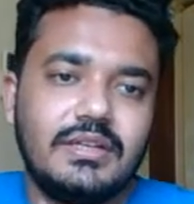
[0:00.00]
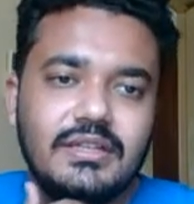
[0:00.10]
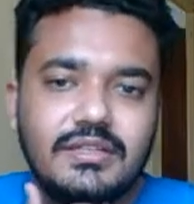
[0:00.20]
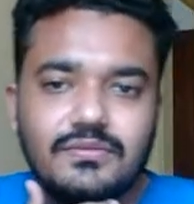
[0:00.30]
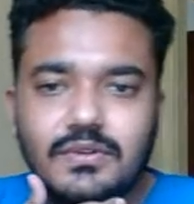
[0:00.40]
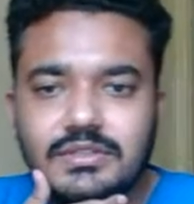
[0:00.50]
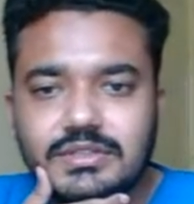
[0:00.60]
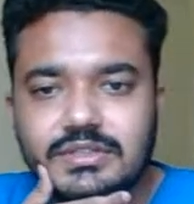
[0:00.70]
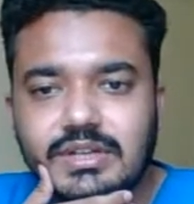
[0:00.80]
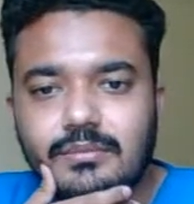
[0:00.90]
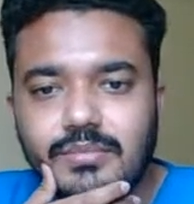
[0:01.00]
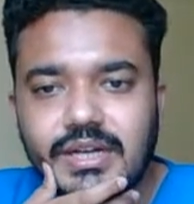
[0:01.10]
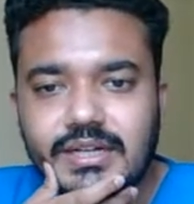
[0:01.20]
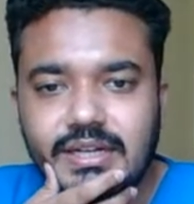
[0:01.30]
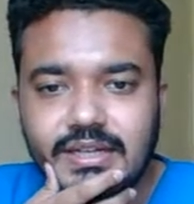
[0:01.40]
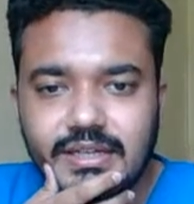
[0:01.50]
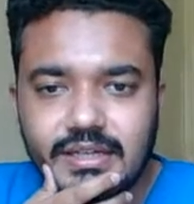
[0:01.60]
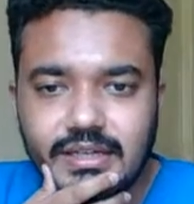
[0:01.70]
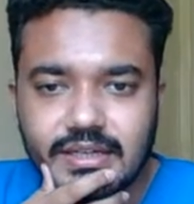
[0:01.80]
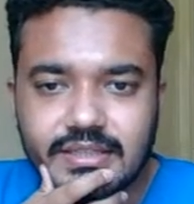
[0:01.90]
this was
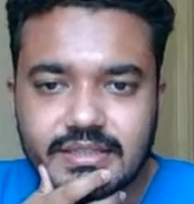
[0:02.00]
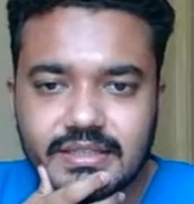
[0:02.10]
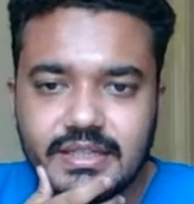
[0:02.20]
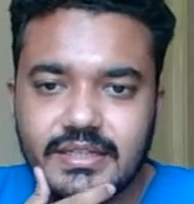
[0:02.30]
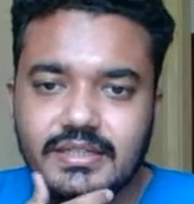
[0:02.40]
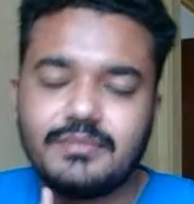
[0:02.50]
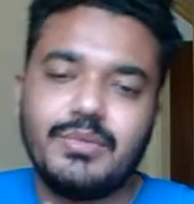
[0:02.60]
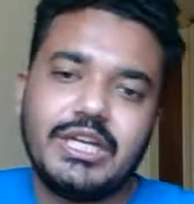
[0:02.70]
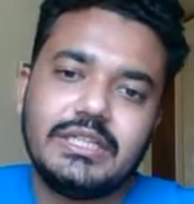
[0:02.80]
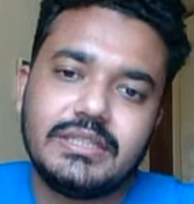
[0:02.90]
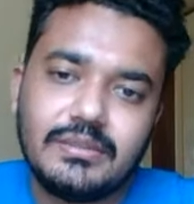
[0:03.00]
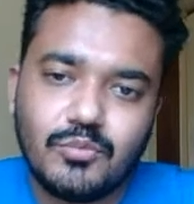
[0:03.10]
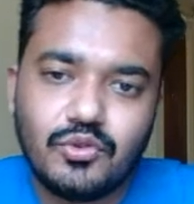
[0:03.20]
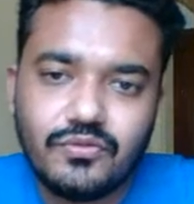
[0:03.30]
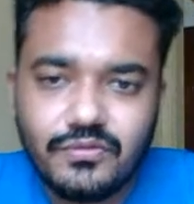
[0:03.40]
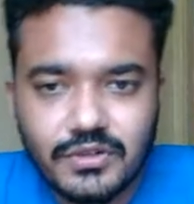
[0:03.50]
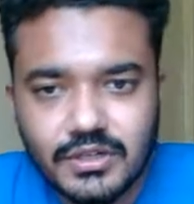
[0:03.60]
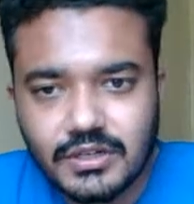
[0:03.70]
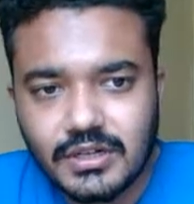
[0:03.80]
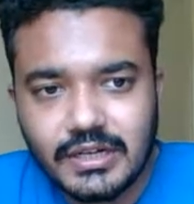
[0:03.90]
completely instinct based move.
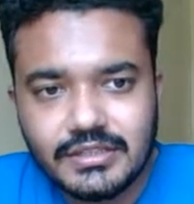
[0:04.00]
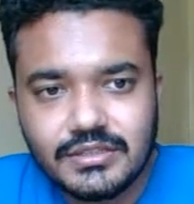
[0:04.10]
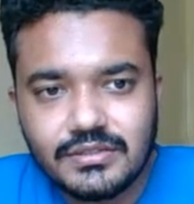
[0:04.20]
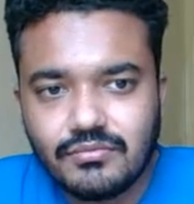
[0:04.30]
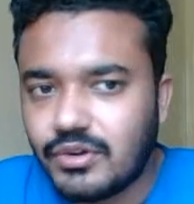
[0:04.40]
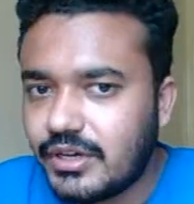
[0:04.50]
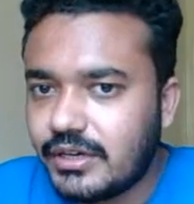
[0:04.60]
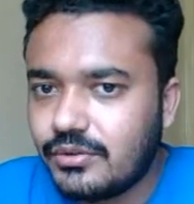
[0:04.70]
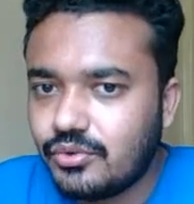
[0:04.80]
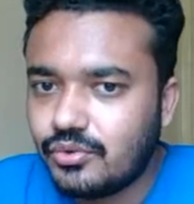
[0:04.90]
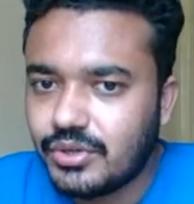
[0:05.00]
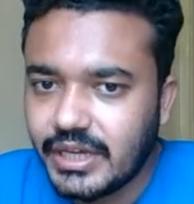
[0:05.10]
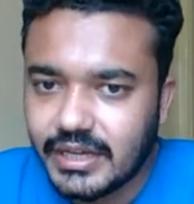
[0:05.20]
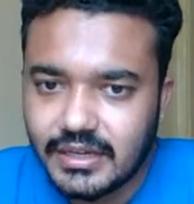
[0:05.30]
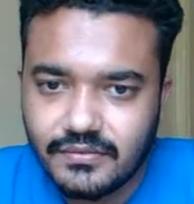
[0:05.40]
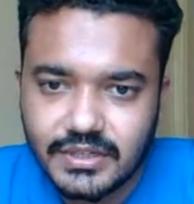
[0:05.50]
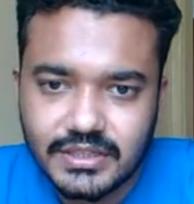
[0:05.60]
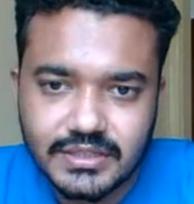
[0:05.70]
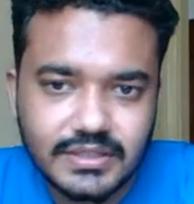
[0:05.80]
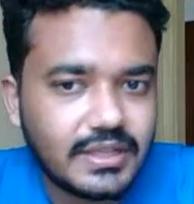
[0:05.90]
I just wanted to take away
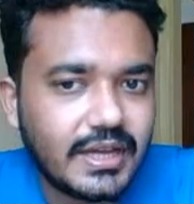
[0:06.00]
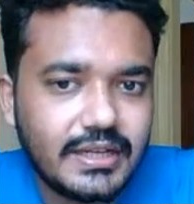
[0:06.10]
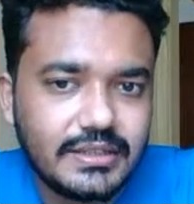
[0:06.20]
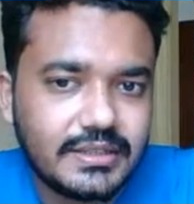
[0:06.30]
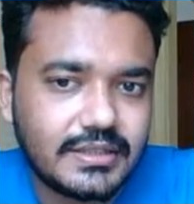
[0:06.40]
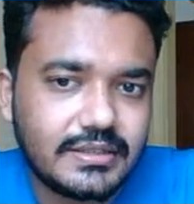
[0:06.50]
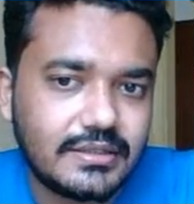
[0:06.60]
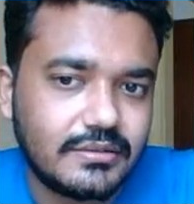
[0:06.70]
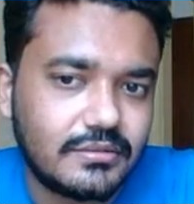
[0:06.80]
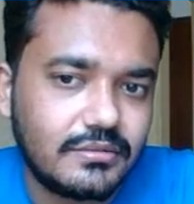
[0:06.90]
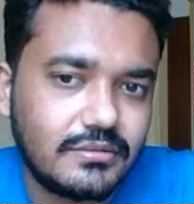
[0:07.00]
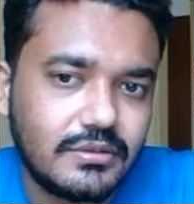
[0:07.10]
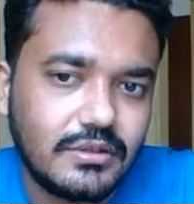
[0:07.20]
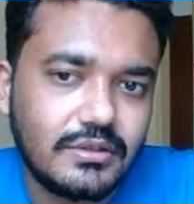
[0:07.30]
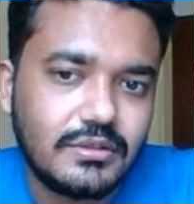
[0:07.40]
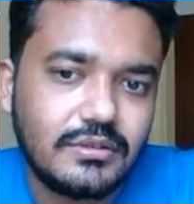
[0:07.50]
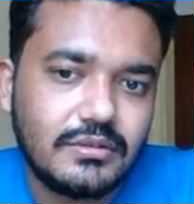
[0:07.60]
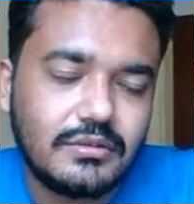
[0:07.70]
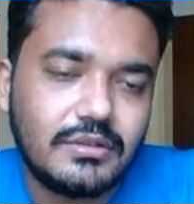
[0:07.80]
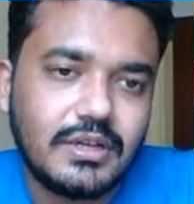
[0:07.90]
this knight, and
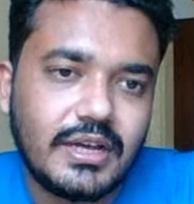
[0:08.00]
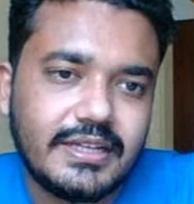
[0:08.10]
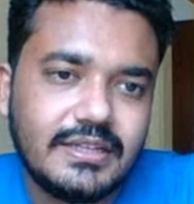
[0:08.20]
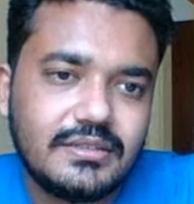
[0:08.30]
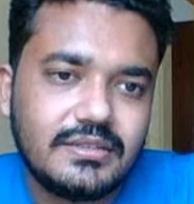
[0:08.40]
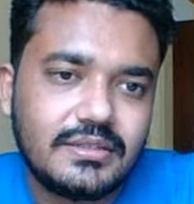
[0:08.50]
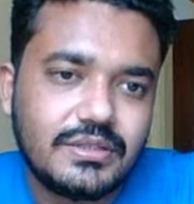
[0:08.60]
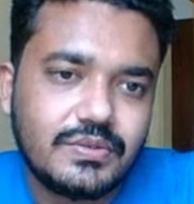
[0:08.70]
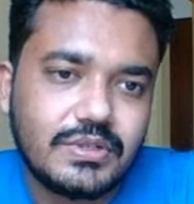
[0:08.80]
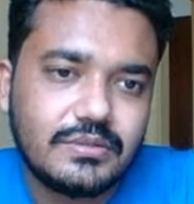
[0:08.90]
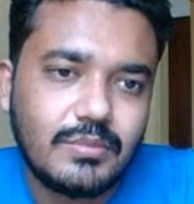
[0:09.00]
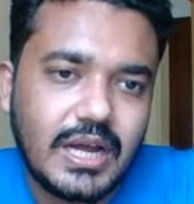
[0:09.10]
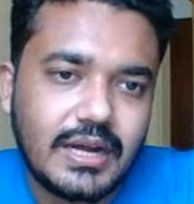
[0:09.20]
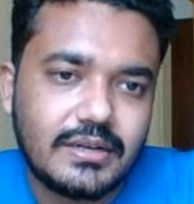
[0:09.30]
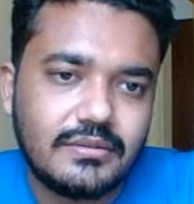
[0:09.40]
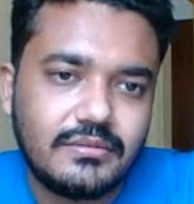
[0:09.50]
I guess it was bad.